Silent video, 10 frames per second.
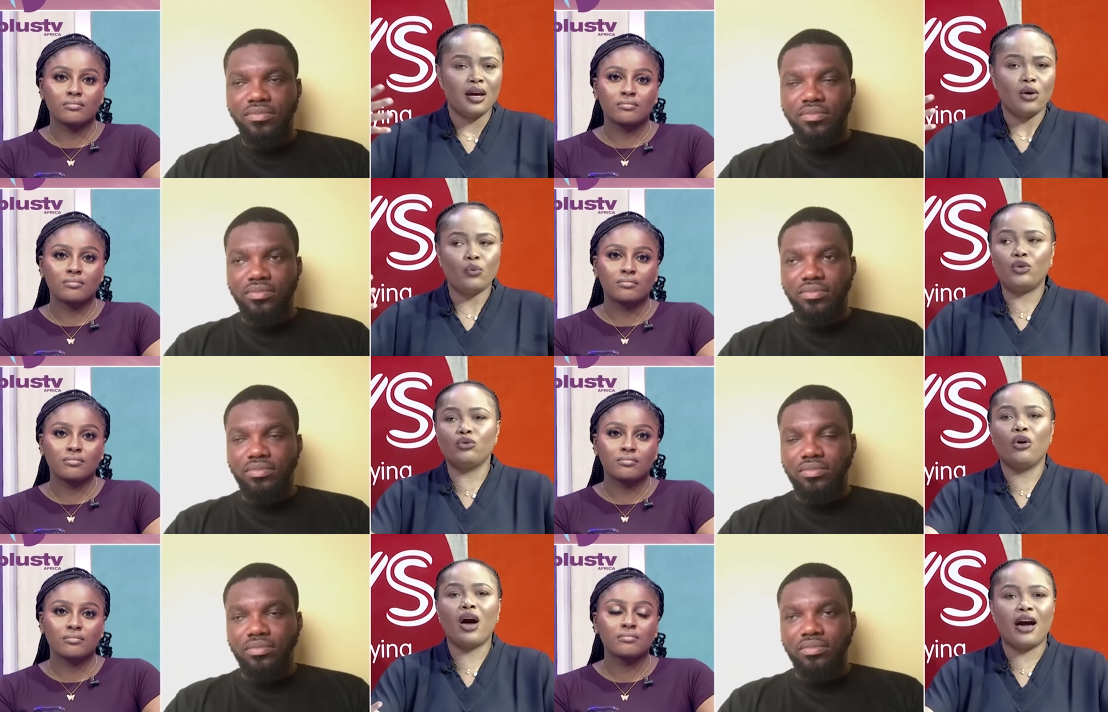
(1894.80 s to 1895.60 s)
Speaker 1: we do
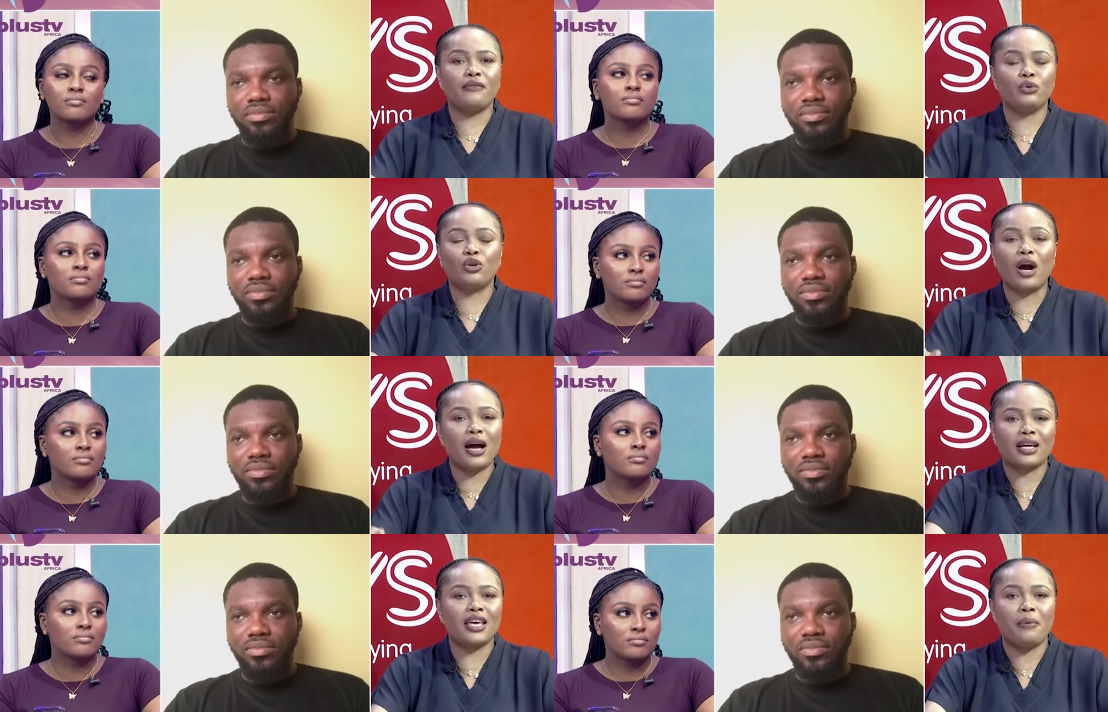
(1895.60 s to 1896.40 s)
not have, we
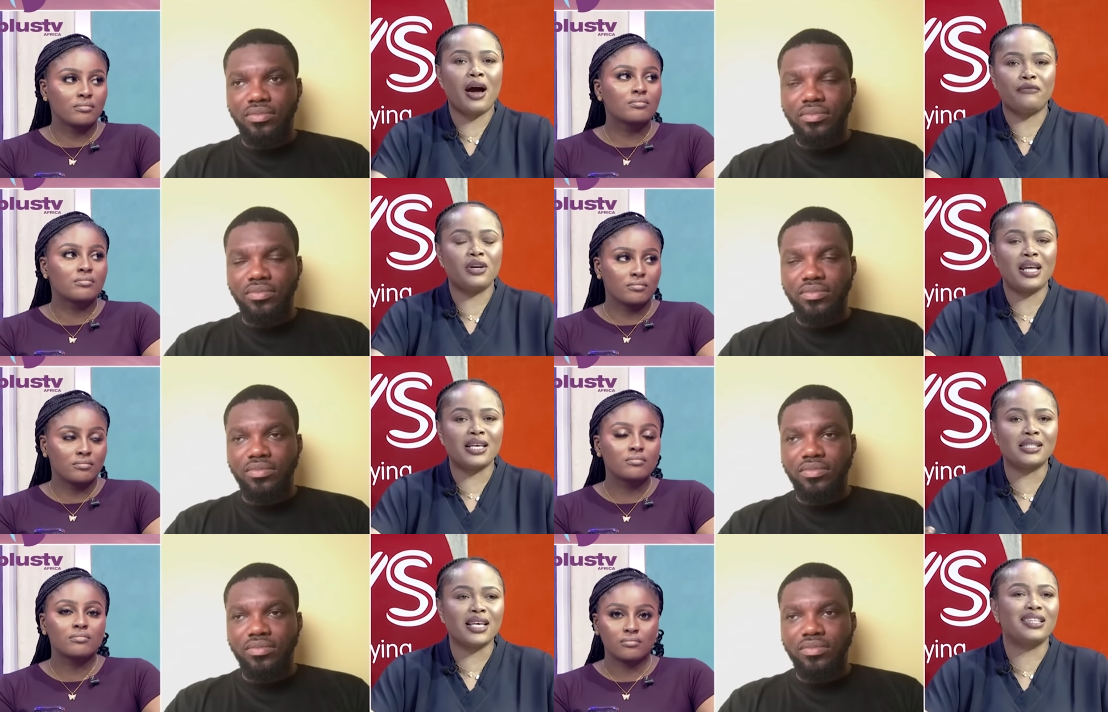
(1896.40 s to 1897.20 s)
can't keep having a
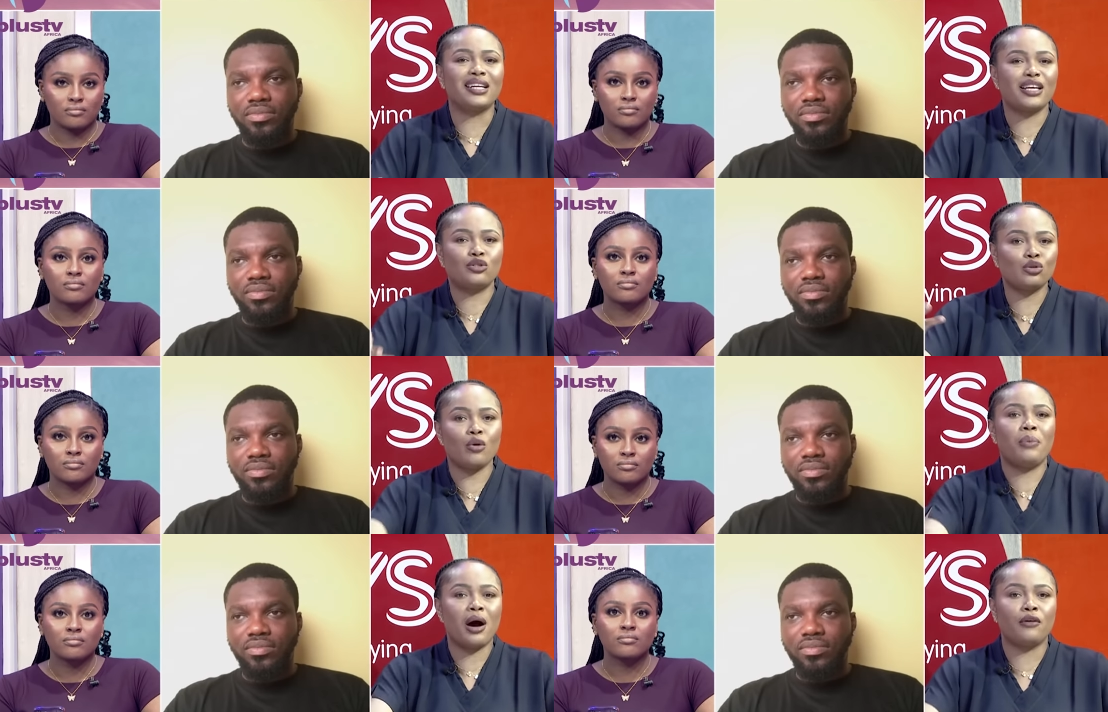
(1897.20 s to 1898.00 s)
center that is so
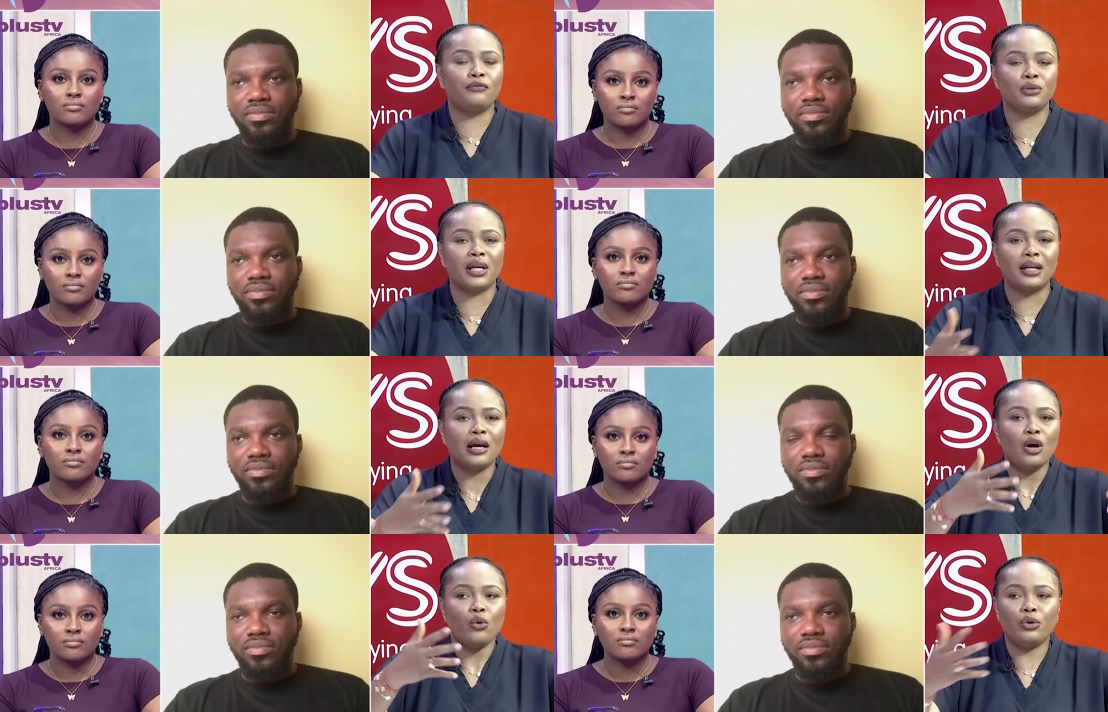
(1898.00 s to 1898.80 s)
powerful that
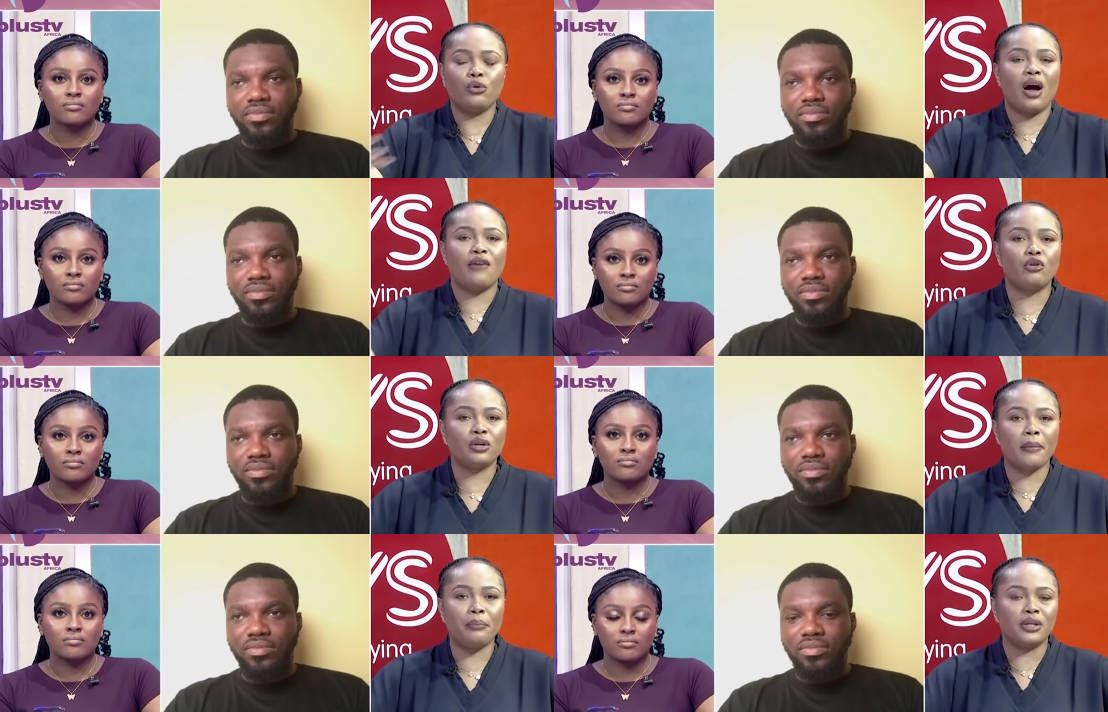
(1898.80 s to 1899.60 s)
we don't have
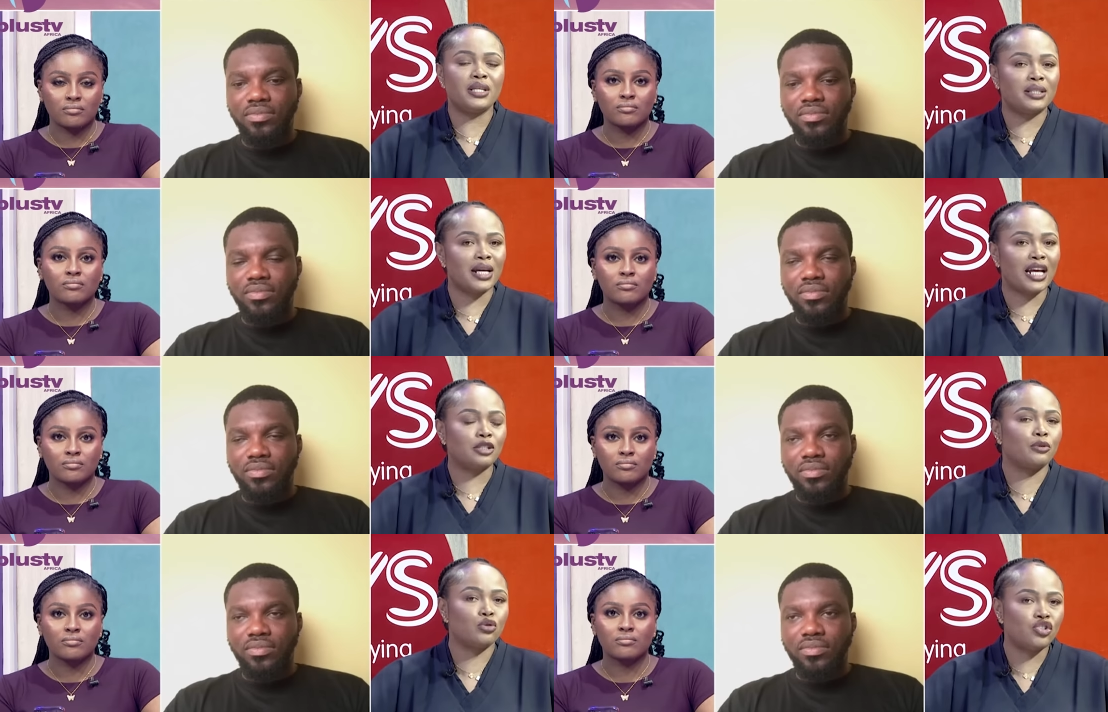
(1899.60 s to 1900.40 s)
other bodies that are
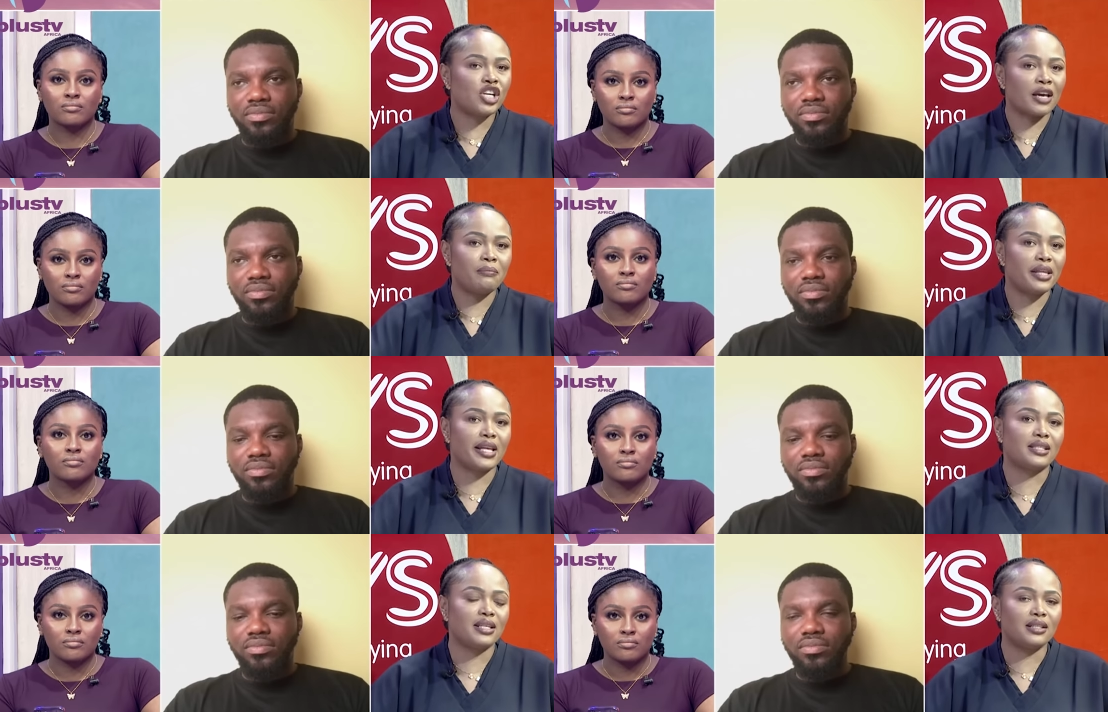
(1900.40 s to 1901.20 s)
supposed to checkmate
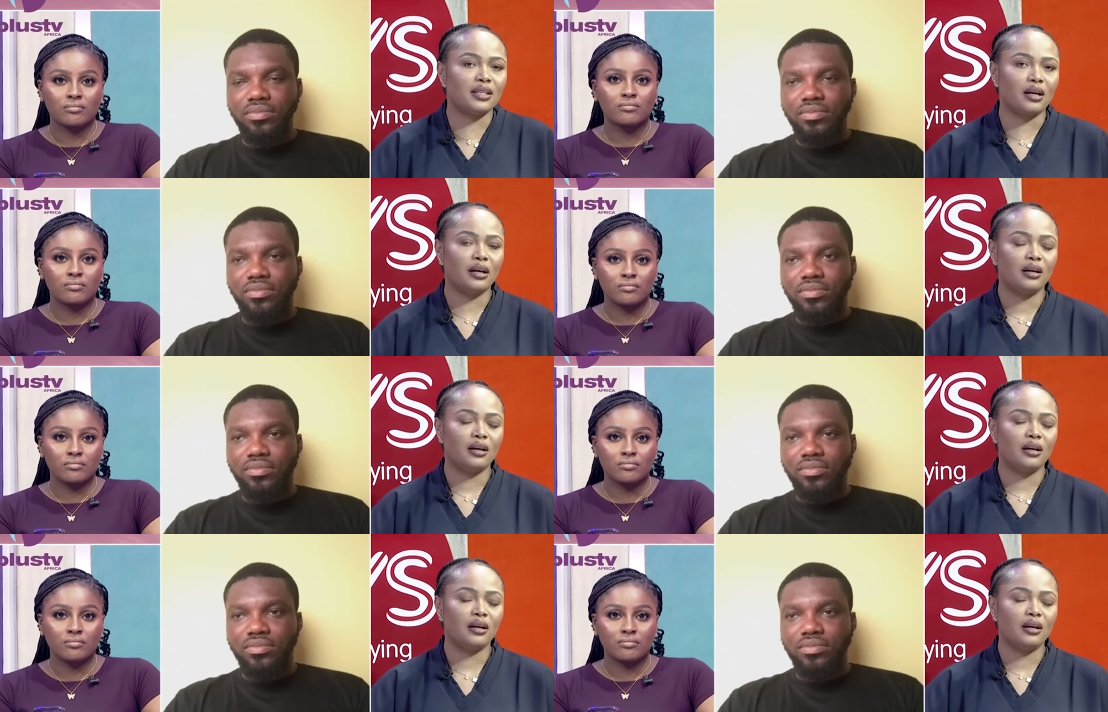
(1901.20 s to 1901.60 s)
that center.